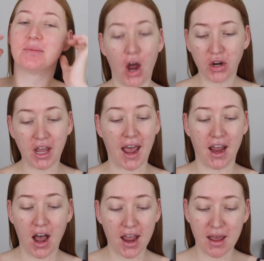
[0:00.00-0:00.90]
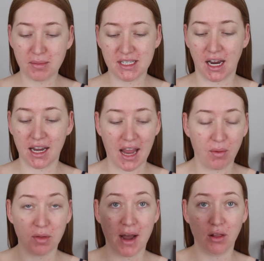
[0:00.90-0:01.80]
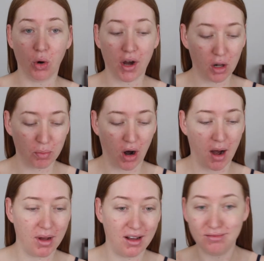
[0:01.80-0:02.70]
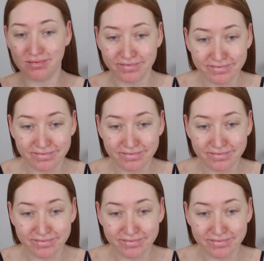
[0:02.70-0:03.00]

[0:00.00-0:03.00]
Okay, I am starting out with my L'Oreal primer.